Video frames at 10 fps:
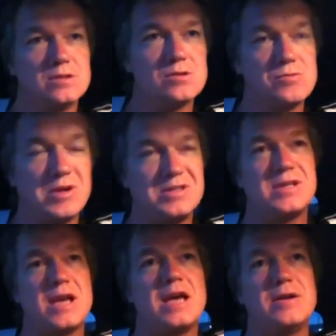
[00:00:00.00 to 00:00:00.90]
When I
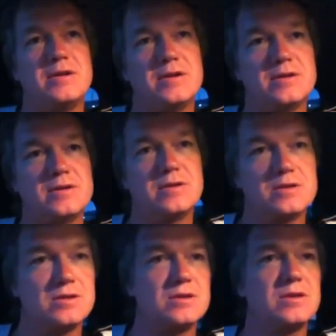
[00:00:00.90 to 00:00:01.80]
say,
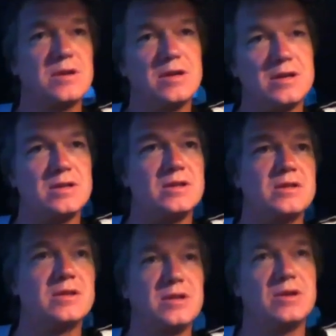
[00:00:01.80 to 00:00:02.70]

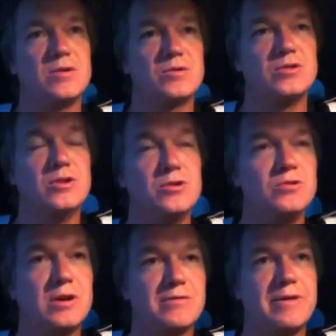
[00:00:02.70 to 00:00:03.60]
you know, or
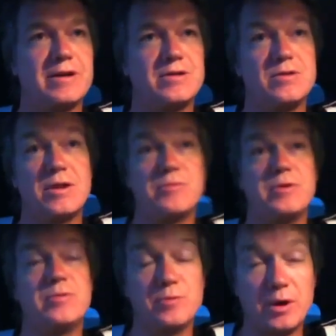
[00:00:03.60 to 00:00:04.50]
delude our fact that
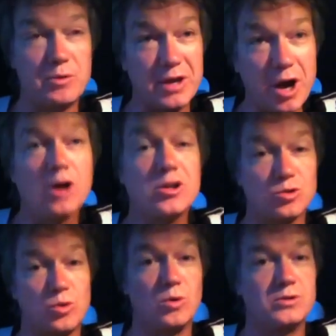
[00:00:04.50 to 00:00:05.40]
we aren't
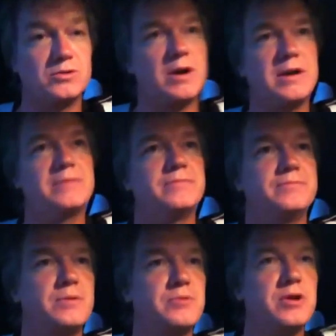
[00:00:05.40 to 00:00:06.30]
whores, right?
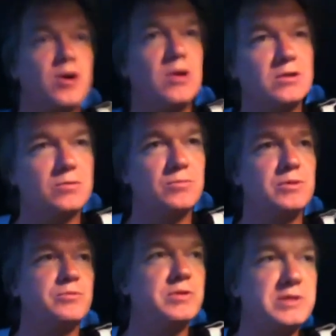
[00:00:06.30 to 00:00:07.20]
That we aren't.
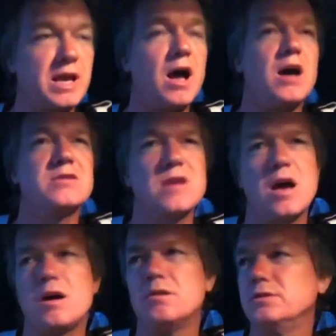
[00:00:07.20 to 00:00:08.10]
We say, oh
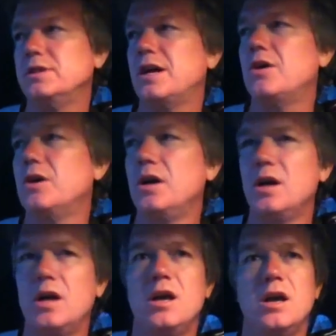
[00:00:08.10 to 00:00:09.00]
no, you know,
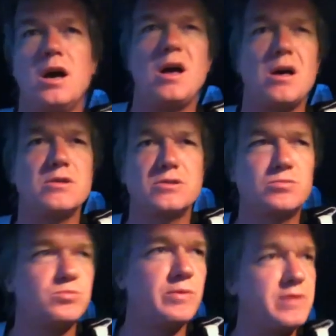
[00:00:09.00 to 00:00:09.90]
oh,
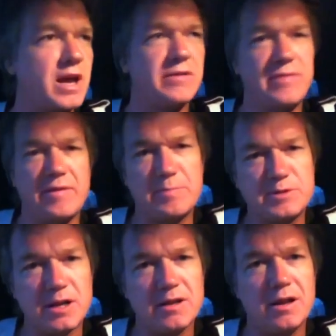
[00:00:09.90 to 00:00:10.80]
this, we've taken 50%
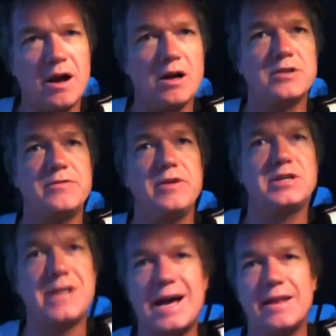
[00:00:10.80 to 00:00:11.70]
of the large
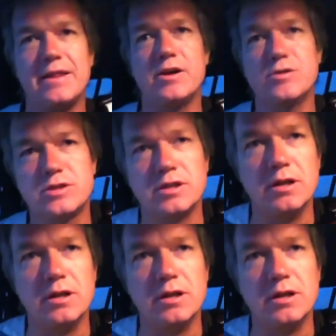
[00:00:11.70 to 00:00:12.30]
fish out of the ocean.